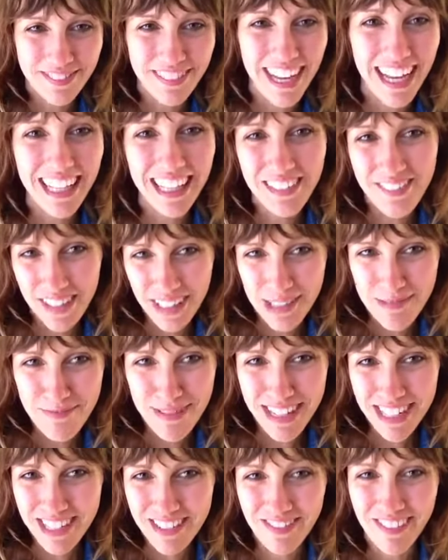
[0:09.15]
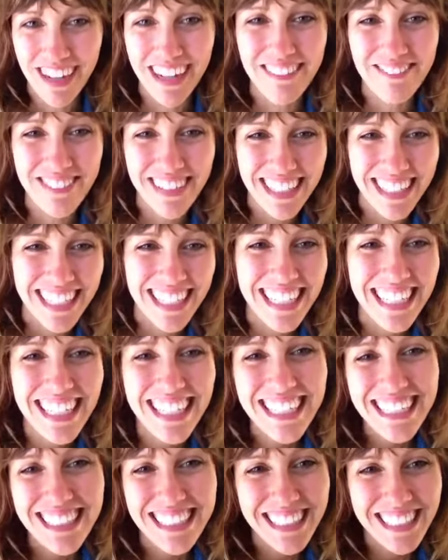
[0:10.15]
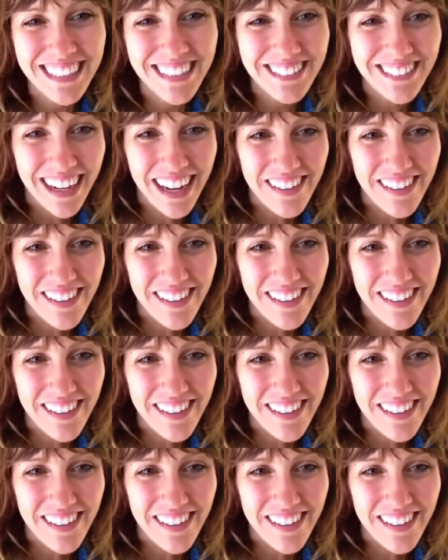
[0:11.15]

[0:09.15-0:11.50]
I live at the beach, one, but two,